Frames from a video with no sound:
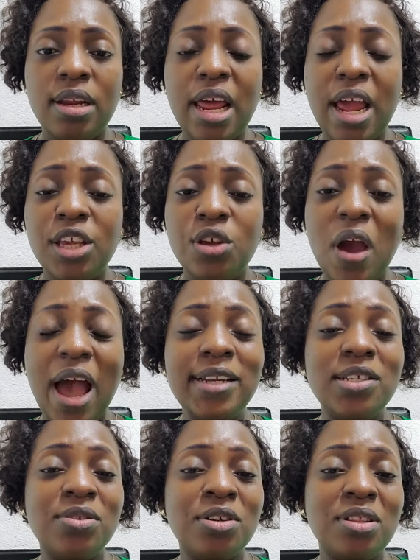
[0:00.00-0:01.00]
Thank you. I
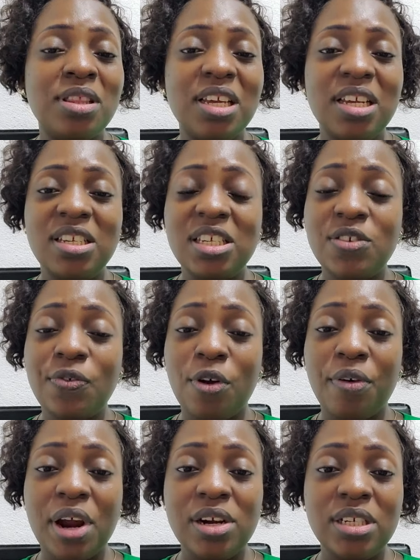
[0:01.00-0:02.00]
do not take this for
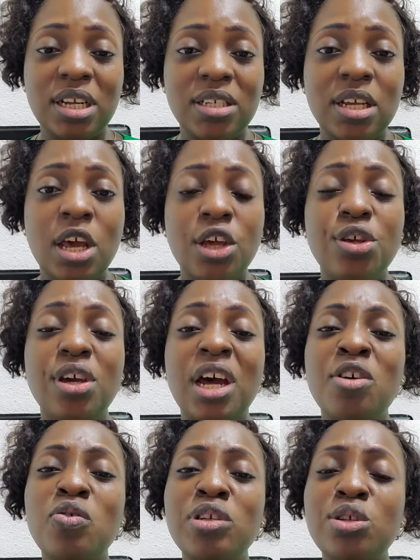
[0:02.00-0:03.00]
granted. You
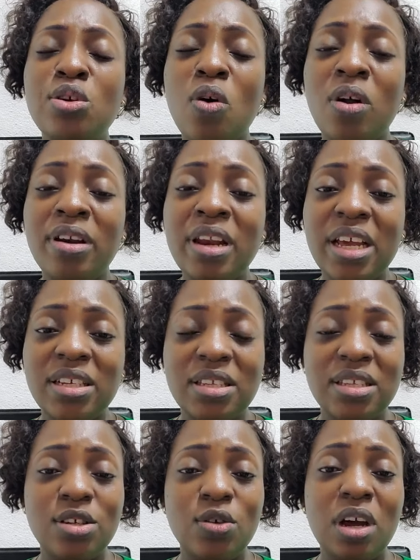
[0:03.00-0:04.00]
can always
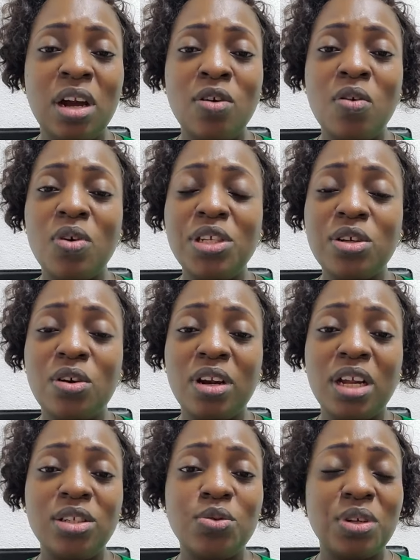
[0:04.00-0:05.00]
connect. You can always
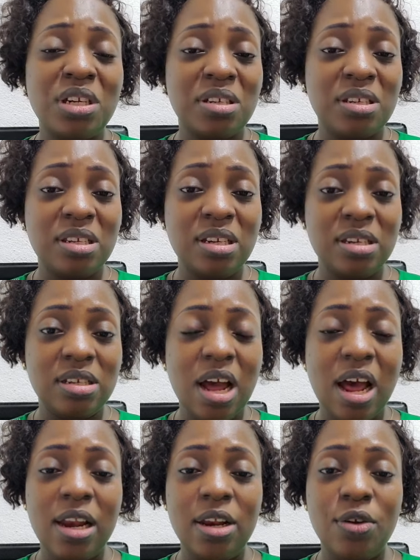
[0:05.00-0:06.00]
connect with a seed.
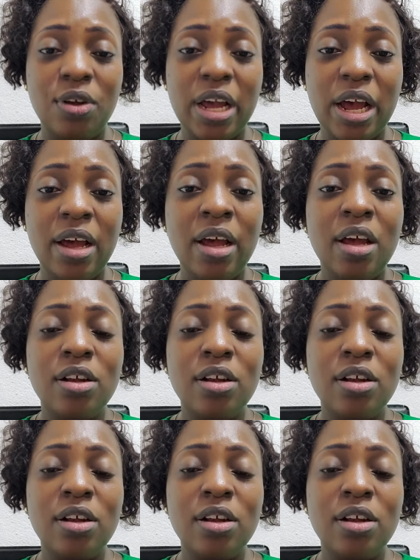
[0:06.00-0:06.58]
Hallelujah.